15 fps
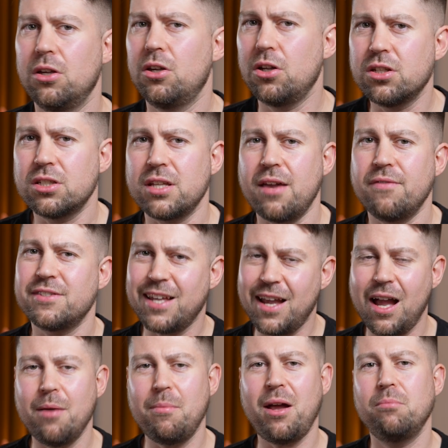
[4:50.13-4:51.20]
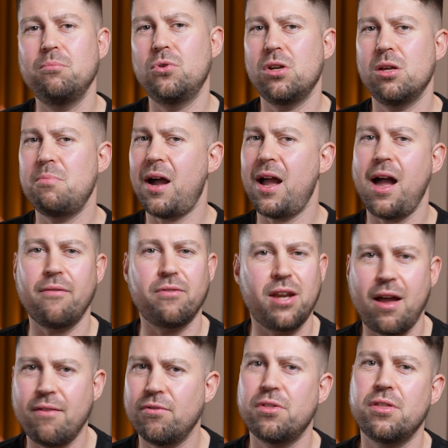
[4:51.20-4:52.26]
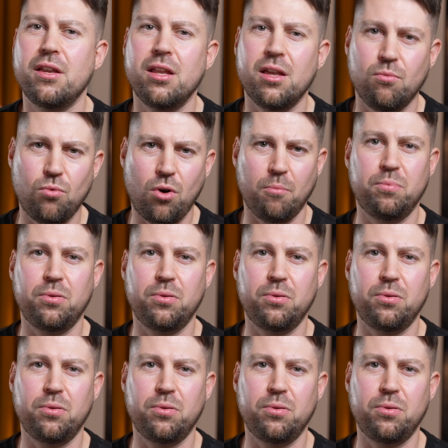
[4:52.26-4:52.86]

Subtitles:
you're going to save time and money by having everything in one